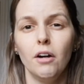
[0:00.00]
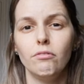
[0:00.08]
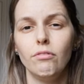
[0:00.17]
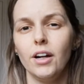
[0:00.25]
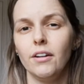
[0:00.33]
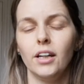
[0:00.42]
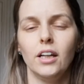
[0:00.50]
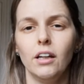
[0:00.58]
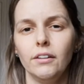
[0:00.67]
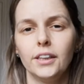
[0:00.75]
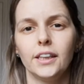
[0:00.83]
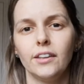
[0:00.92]
wrote
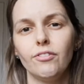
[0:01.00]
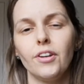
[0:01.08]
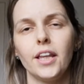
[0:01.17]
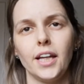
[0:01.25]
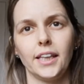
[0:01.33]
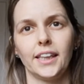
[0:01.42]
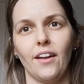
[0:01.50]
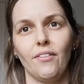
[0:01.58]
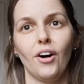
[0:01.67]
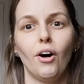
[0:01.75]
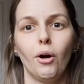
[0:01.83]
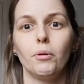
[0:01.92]
loads of different things down
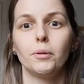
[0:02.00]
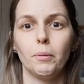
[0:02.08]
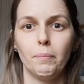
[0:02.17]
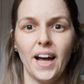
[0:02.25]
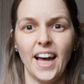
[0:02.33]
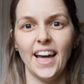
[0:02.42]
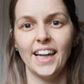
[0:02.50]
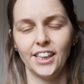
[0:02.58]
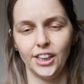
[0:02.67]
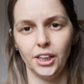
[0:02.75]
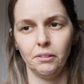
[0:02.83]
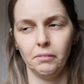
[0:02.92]
that I was prepared
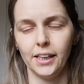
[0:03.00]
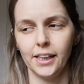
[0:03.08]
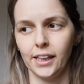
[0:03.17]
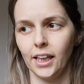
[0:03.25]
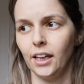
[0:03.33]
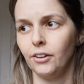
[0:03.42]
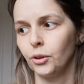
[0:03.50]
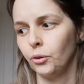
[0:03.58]
to do with the girls,